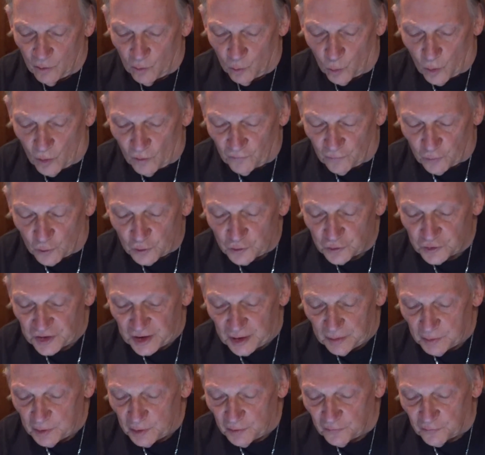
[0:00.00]
1
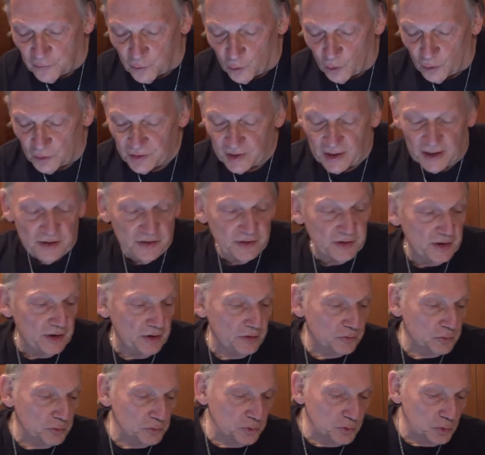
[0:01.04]
Samuel 4,
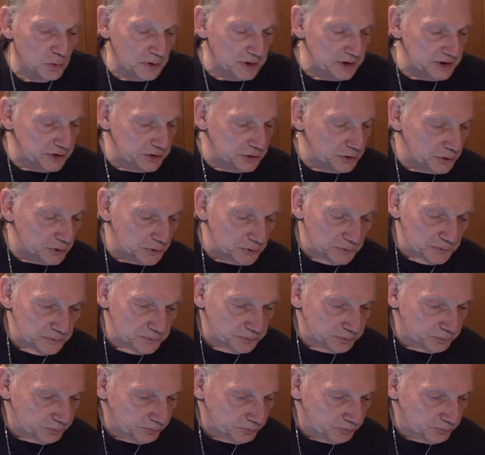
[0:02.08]
19 through 22.